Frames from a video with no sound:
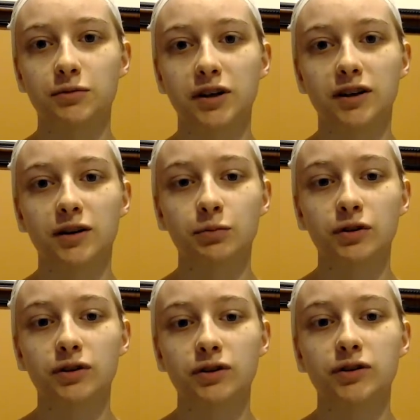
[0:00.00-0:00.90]
Saxon
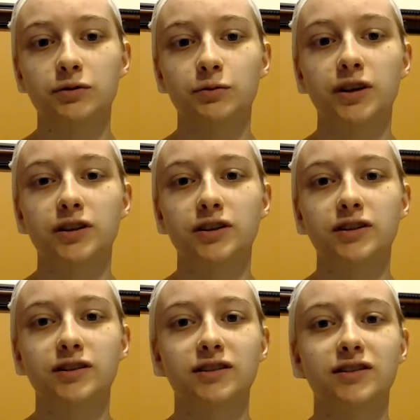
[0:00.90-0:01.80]
looks,
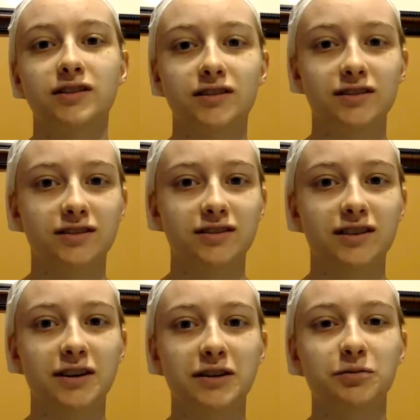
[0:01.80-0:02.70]
which
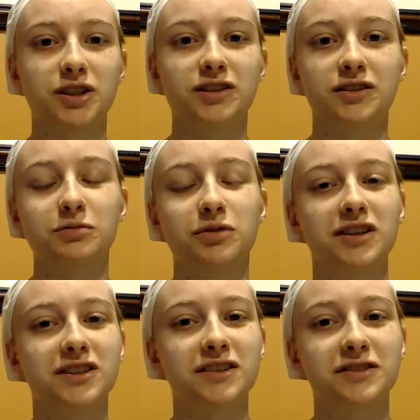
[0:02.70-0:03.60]
I'm
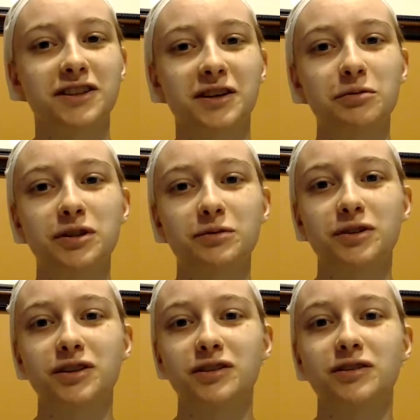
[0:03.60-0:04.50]
surprised
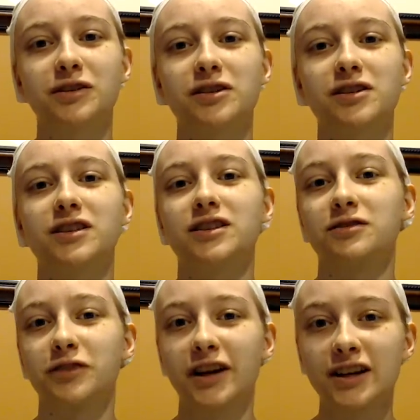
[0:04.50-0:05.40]
everyone notices
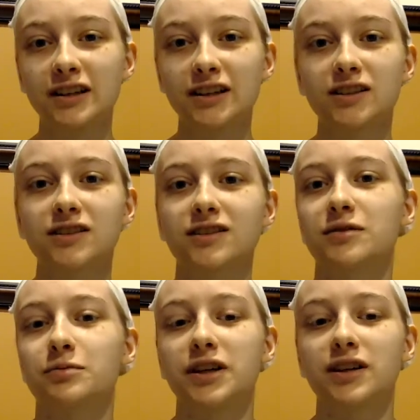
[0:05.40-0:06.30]
and recognizes it,
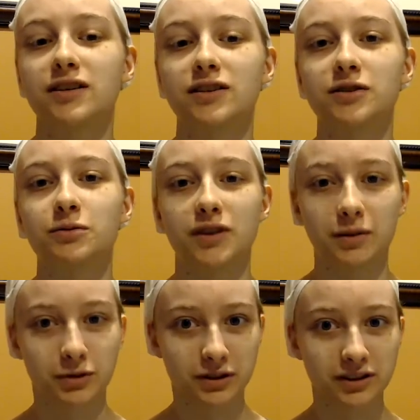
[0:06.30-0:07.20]
because what
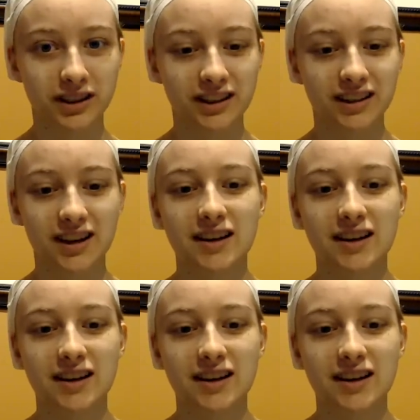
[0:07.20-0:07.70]
I'm doing,